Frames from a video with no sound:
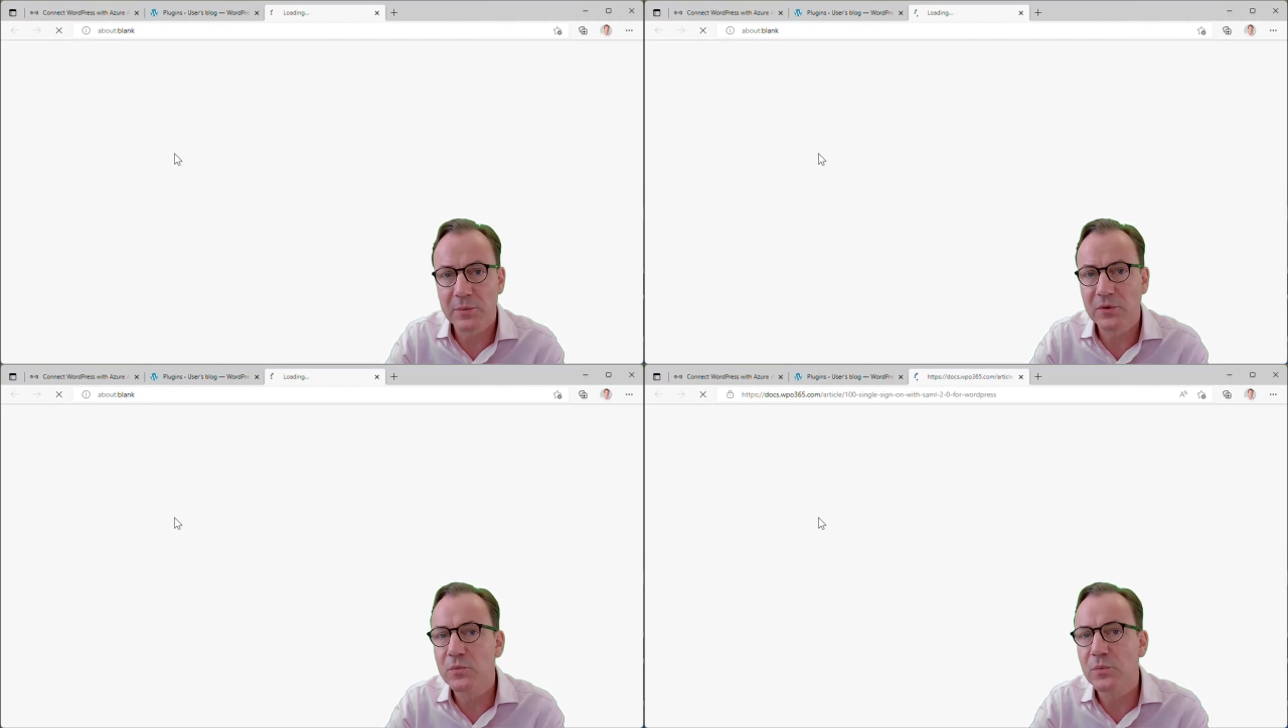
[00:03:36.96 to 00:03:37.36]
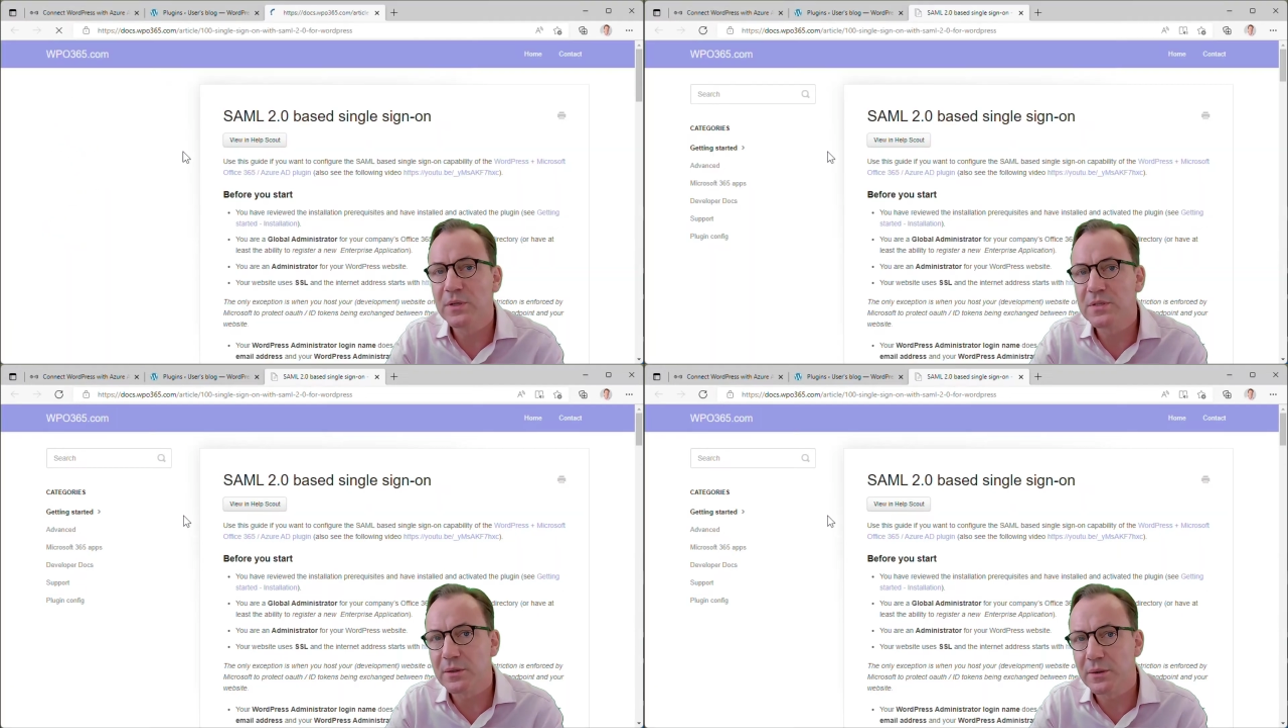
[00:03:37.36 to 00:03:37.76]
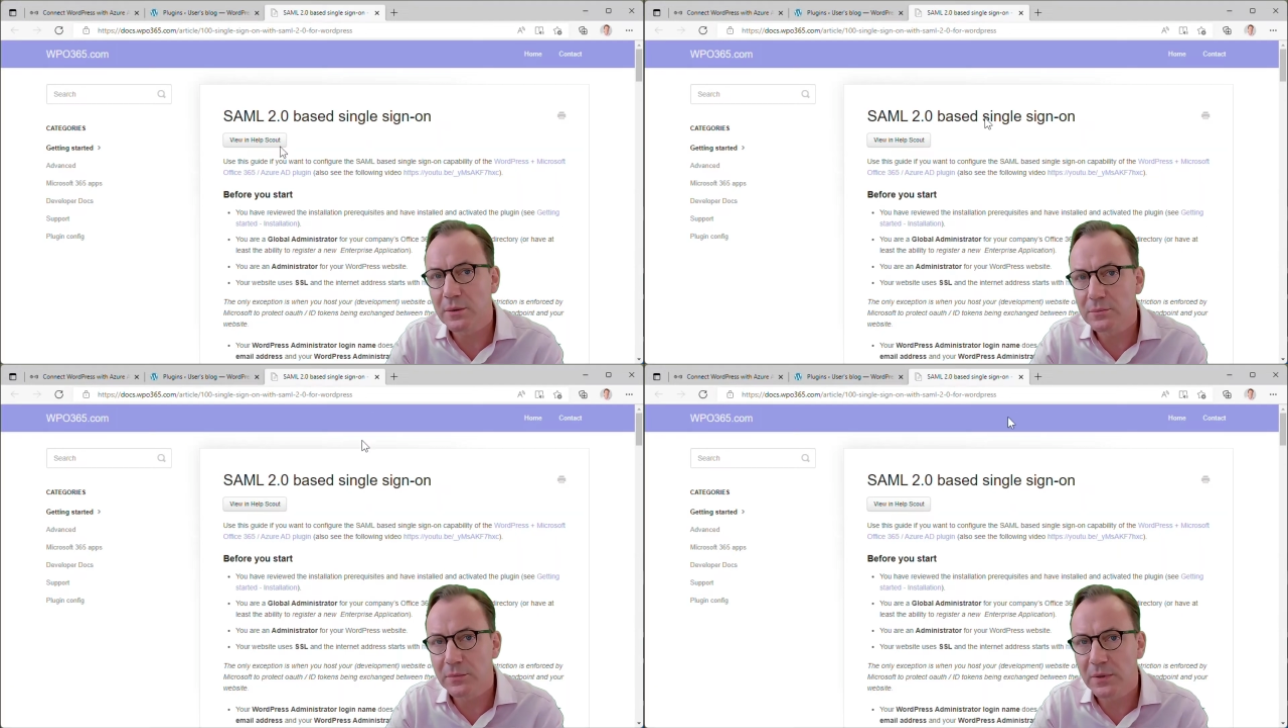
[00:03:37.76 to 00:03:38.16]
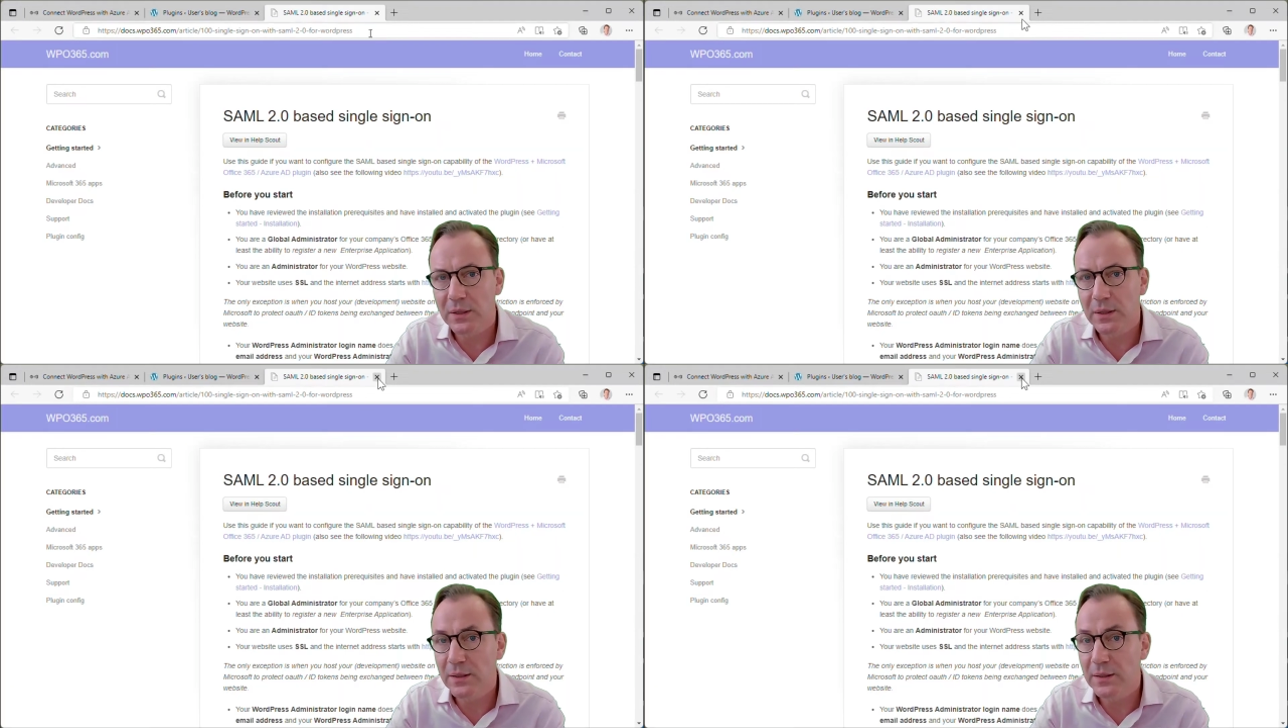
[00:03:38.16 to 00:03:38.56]
2.0
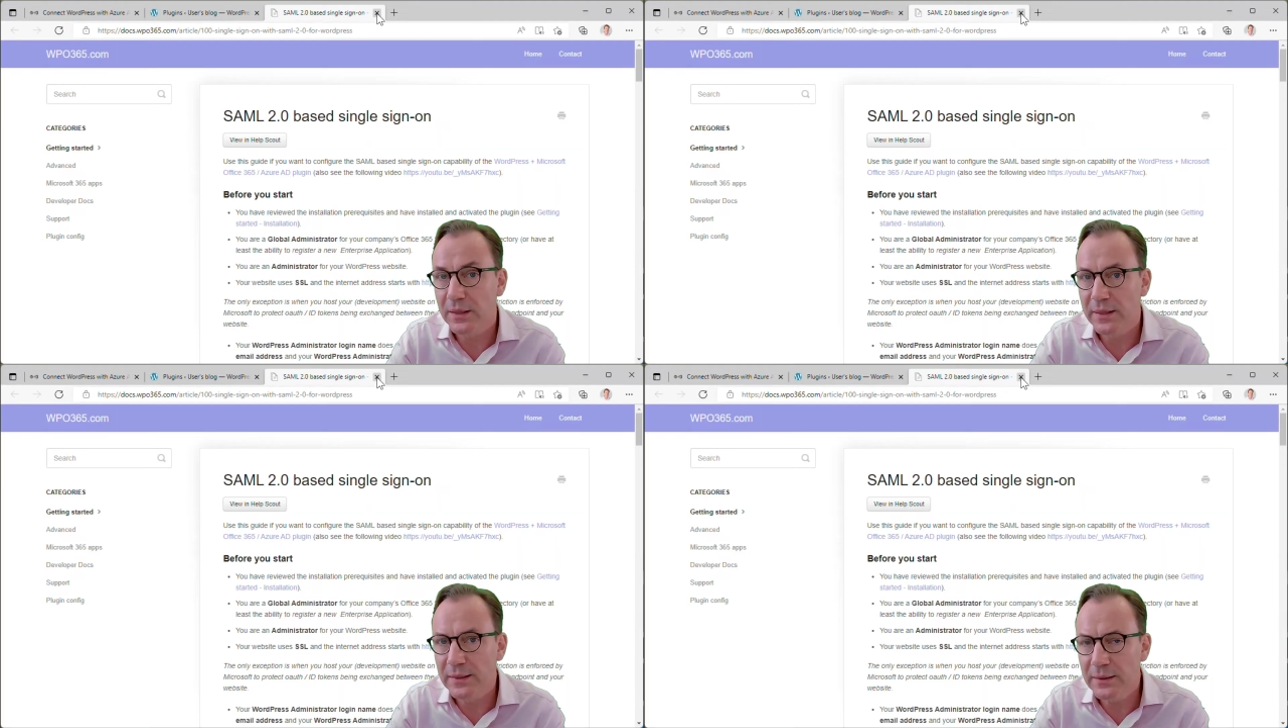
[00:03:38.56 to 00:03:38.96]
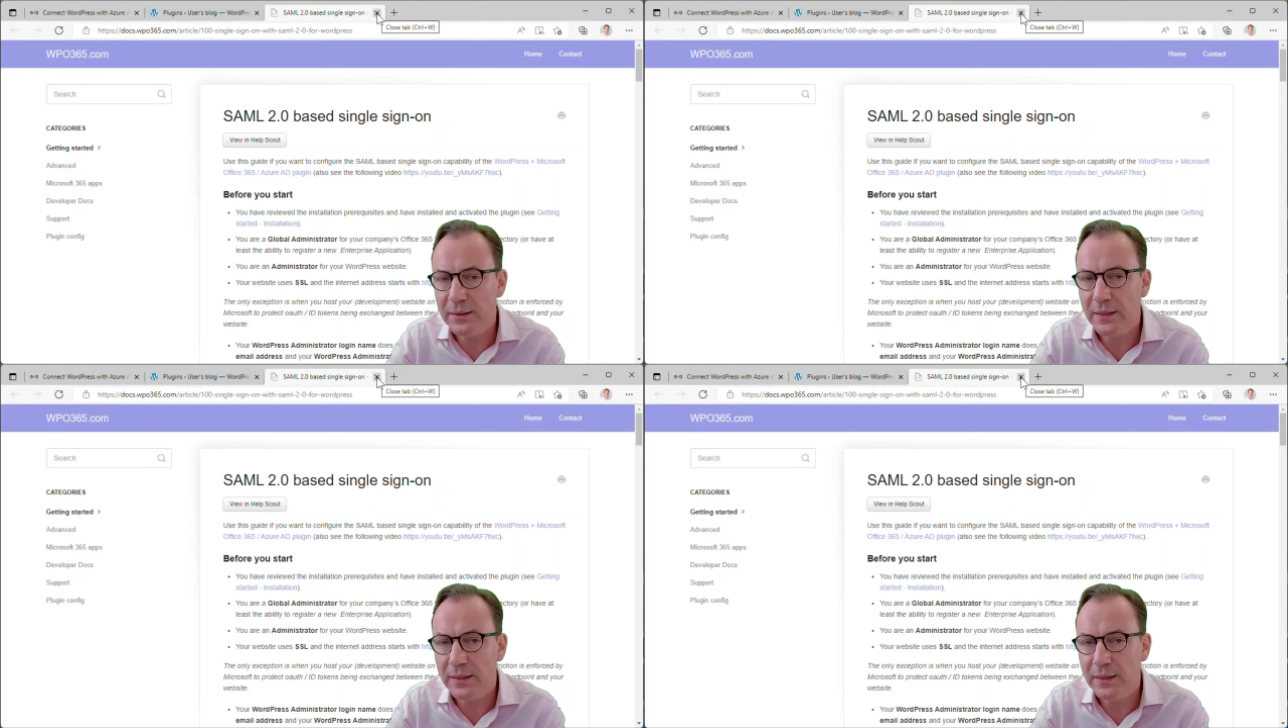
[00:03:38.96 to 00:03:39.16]
link,